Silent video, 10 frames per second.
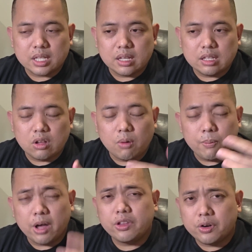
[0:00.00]

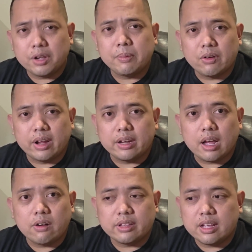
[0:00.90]
bothering me right
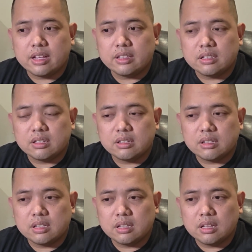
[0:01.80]
now that
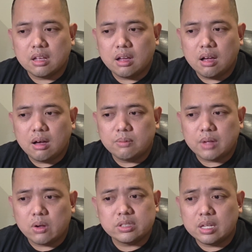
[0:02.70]
I
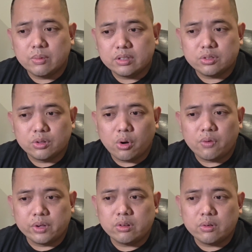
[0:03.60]
wasn't able to go to a
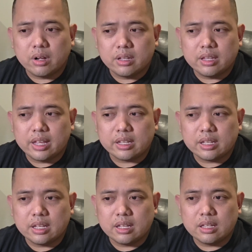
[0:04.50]
funeral. Like
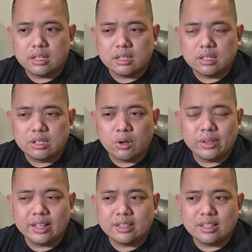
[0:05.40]

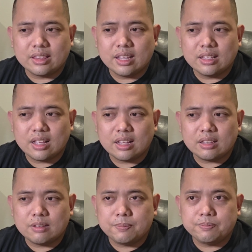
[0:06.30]
like the thing
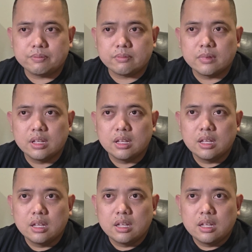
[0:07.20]
that
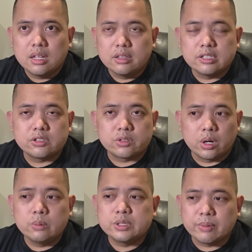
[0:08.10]

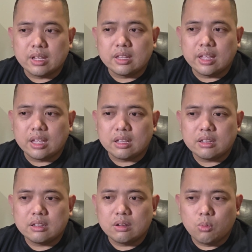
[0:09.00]
disturbs me, like
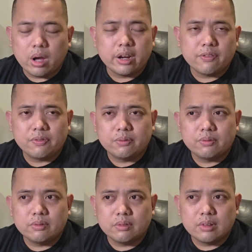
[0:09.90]
what if
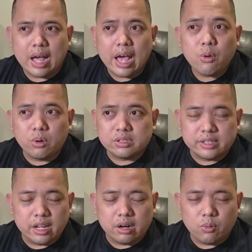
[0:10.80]
I was
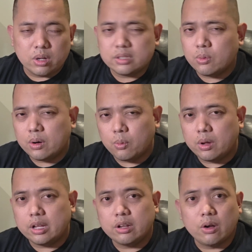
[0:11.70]
there? What
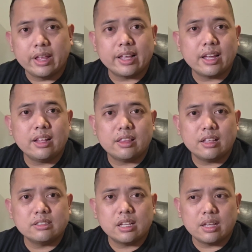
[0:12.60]
like kind of
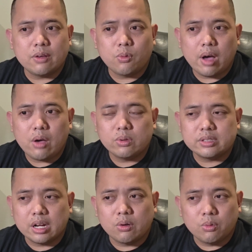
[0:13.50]
things like if I was
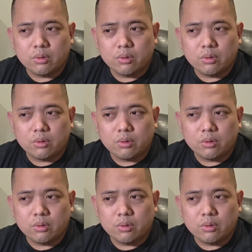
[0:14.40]
there,